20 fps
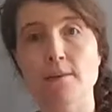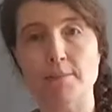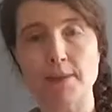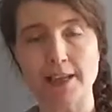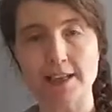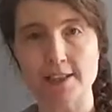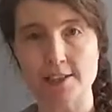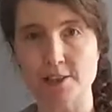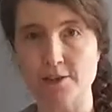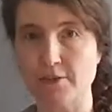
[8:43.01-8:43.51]

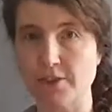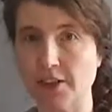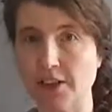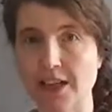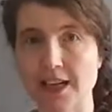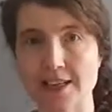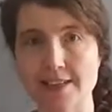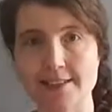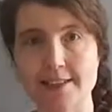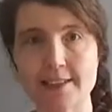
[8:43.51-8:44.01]
because over the
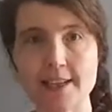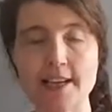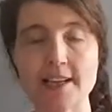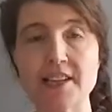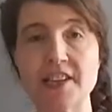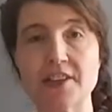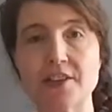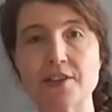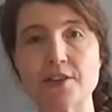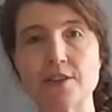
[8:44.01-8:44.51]
last
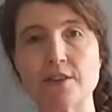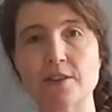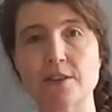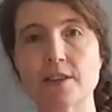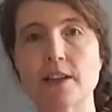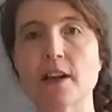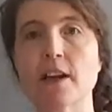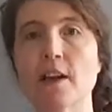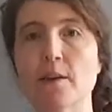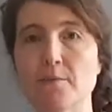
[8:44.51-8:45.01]
10
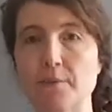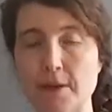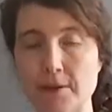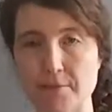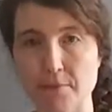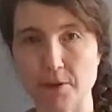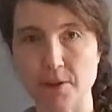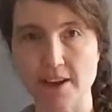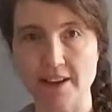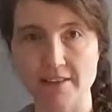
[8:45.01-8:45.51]
years,
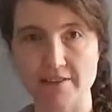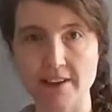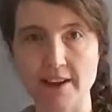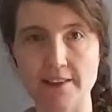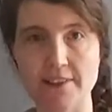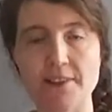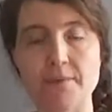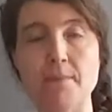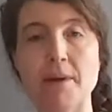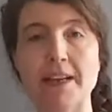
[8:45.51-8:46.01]
people have
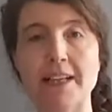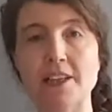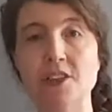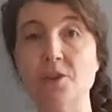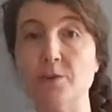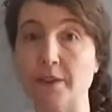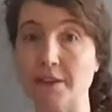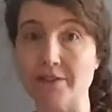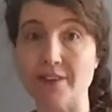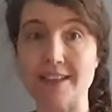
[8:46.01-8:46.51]
had the money
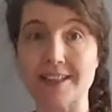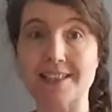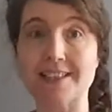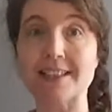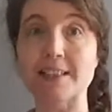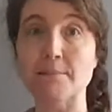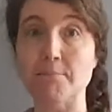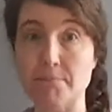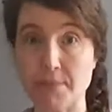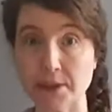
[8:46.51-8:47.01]
to
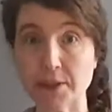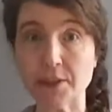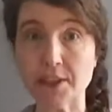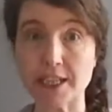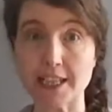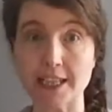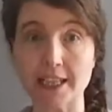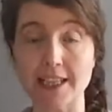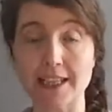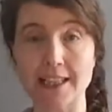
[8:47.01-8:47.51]
invest in
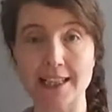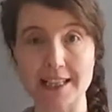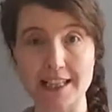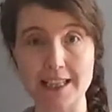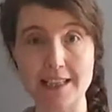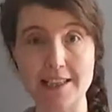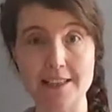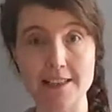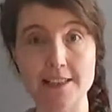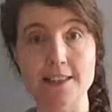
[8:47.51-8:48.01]
building
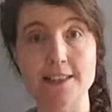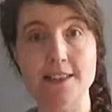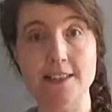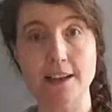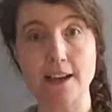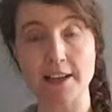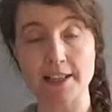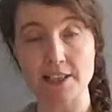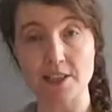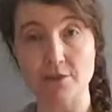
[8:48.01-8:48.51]
these
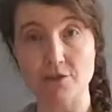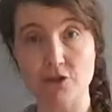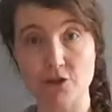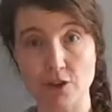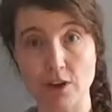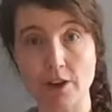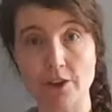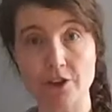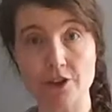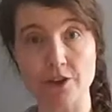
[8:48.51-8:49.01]
kinds of
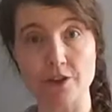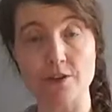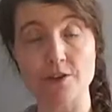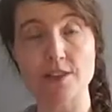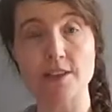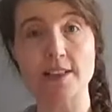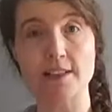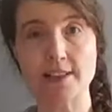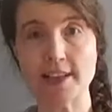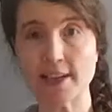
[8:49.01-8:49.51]

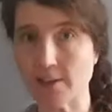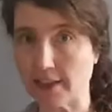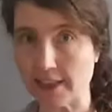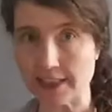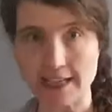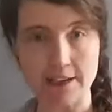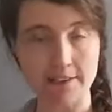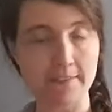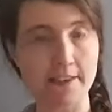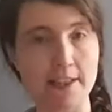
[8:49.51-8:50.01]
structures,
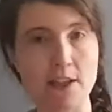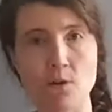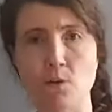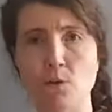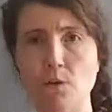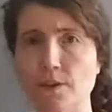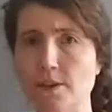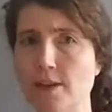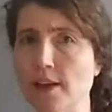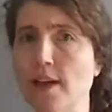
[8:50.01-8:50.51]
tearing down the
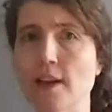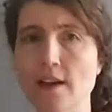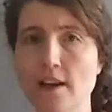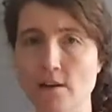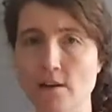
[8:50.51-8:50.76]
old